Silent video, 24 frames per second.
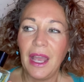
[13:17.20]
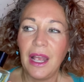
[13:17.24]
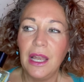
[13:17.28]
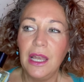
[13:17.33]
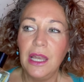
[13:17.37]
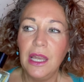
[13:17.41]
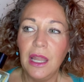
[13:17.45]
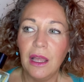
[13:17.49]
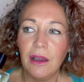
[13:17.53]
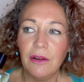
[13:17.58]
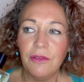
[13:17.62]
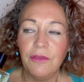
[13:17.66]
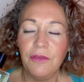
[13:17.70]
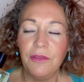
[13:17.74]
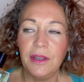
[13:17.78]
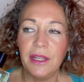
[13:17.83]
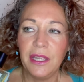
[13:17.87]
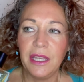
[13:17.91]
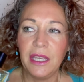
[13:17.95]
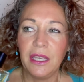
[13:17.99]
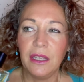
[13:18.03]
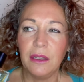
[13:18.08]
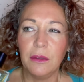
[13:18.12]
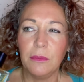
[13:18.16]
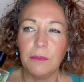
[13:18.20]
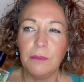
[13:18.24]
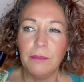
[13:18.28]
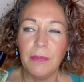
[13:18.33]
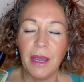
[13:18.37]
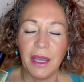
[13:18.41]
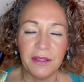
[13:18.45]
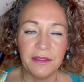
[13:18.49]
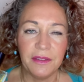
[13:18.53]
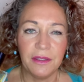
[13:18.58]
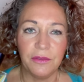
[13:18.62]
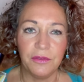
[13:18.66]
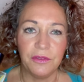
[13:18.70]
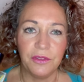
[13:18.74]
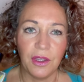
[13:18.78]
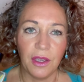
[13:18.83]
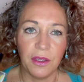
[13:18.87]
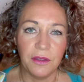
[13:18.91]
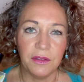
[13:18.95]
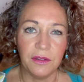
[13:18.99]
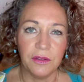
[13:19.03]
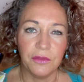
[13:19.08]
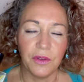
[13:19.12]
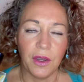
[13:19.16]
Lovely, massive
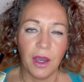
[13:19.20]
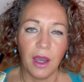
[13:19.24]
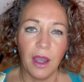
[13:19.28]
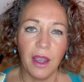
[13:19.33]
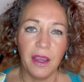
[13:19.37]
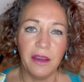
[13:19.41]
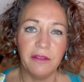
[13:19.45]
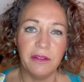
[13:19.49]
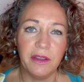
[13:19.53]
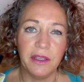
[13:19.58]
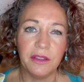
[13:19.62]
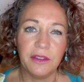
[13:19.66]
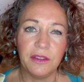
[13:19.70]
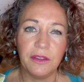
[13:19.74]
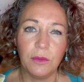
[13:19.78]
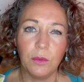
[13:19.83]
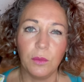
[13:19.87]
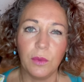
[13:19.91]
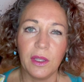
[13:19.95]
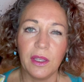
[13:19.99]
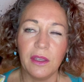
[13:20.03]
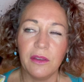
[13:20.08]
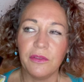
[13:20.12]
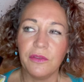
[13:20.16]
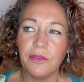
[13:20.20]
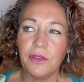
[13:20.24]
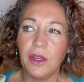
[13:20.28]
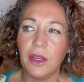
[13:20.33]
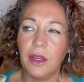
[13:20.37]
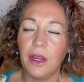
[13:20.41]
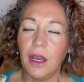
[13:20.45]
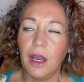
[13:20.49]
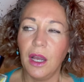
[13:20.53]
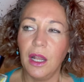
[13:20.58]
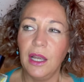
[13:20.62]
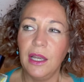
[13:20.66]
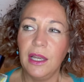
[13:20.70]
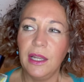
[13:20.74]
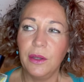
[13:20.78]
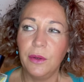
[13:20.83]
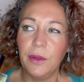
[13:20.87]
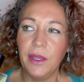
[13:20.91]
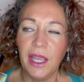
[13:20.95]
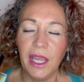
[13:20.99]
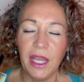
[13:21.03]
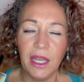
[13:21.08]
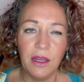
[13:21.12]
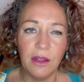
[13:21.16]
dose of iris with a little
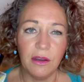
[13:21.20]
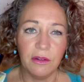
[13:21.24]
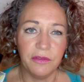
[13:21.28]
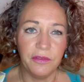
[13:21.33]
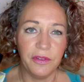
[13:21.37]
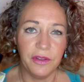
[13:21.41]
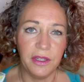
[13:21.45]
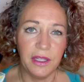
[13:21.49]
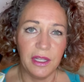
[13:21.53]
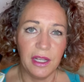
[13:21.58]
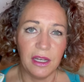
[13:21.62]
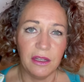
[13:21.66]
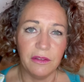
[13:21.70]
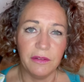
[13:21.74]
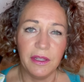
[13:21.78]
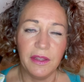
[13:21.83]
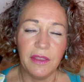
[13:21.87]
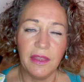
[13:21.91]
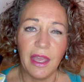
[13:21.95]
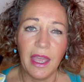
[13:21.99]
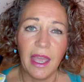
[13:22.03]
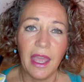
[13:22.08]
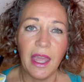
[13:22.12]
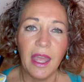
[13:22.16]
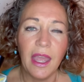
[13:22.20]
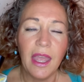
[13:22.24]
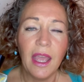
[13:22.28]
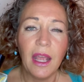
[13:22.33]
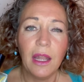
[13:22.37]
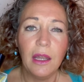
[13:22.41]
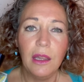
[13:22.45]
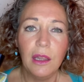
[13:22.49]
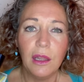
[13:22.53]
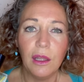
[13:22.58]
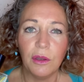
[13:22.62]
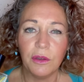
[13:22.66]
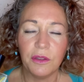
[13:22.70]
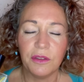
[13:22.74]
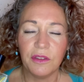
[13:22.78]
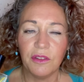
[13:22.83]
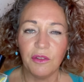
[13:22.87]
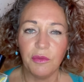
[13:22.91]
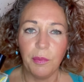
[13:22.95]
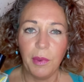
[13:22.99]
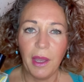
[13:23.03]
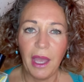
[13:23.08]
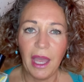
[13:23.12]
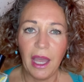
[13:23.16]
hint of vanilla in there, lots
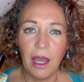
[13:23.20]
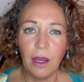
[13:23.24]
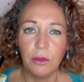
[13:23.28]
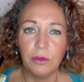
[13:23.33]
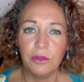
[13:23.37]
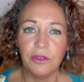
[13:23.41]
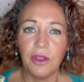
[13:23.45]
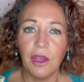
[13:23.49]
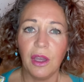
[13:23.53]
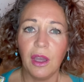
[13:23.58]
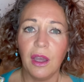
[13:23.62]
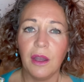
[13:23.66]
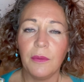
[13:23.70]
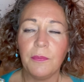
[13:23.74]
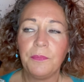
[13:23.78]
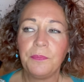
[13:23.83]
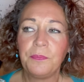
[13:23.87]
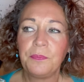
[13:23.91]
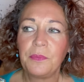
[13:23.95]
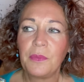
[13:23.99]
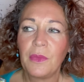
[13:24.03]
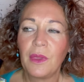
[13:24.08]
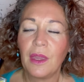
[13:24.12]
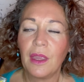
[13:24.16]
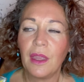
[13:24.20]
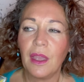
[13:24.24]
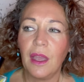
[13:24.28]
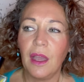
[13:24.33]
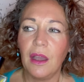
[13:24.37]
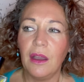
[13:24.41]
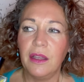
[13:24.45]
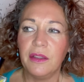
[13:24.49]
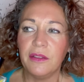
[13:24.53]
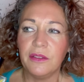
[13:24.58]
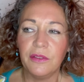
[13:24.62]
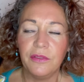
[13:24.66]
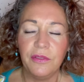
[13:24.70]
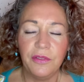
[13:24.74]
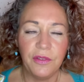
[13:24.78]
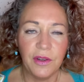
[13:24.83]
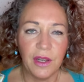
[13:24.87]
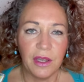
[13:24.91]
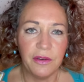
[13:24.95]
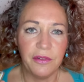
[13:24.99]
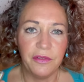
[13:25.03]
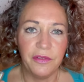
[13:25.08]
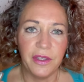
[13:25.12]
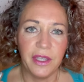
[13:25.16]
of powder. It's
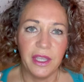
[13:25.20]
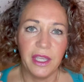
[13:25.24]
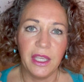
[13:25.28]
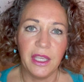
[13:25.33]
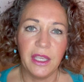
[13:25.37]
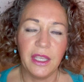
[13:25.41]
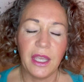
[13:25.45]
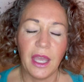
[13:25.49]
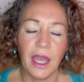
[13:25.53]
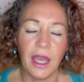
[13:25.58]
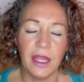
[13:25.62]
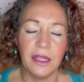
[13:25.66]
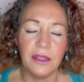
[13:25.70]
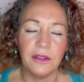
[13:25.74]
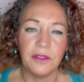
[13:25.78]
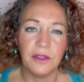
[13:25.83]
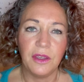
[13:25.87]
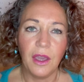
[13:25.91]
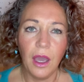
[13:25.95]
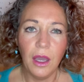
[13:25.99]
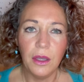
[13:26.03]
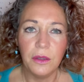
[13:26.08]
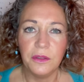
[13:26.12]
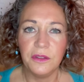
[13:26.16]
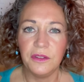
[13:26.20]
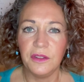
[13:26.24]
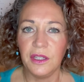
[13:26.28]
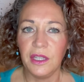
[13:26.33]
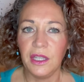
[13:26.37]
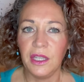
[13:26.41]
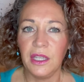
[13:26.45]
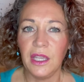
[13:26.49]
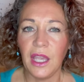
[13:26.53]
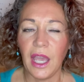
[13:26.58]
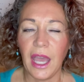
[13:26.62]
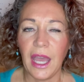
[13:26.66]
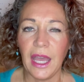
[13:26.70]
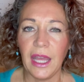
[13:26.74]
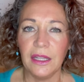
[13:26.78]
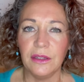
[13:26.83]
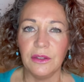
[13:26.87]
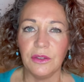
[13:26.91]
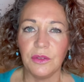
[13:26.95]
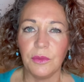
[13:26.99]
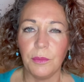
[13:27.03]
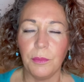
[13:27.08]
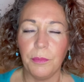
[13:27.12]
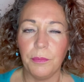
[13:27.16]
fluffy and cozy
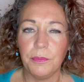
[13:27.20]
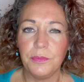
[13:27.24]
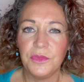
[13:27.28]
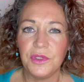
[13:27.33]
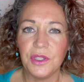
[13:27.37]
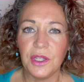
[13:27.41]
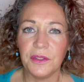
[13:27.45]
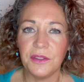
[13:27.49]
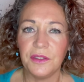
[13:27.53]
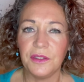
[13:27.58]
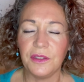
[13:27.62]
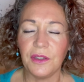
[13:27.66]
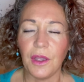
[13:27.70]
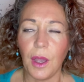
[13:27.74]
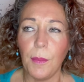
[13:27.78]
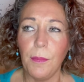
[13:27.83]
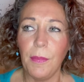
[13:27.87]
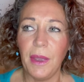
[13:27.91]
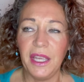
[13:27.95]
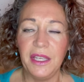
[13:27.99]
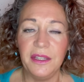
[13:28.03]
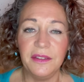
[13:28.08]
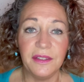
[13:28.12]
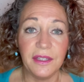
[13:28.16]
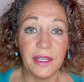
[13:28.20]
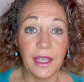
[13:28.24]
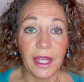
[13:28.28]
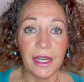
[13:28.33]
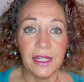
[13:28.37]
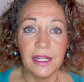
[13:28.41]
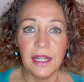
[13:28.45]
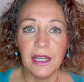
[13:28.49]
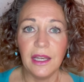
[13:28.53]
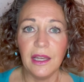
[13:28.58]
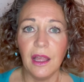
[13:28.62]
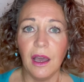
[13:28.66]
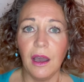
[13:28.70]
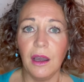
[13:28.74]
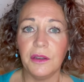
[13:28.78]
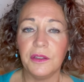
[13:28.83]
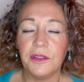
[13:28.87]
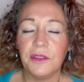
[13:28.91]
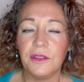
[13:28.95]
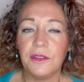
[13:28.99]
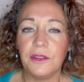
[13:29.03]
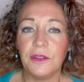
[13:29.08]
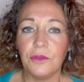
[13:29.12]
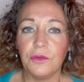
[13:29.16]
and just amazing, and it
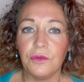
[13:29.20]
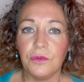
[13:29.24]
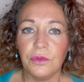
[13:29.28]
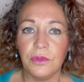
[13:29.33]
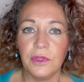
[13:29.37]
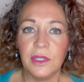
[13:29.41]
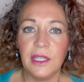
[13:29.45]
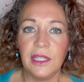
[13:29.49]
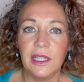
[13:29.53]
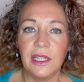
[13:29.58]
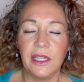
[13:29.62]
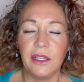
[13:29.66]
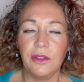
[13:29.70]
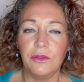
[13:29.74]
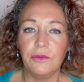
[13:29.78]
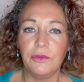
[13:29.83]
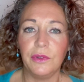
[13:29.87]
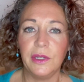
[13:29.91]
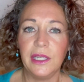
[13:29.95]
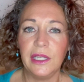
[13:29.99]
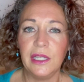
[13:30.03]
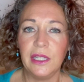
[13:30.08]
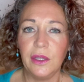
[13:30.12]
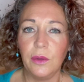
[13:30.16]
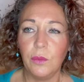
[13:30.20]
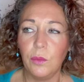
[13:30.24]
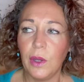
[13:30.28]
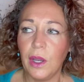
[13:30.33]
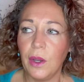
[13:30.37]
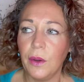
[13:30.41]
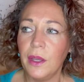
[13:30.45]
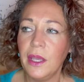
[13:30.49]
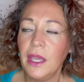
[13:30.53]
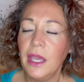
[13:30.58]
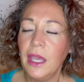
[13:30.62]
lasts really, really well.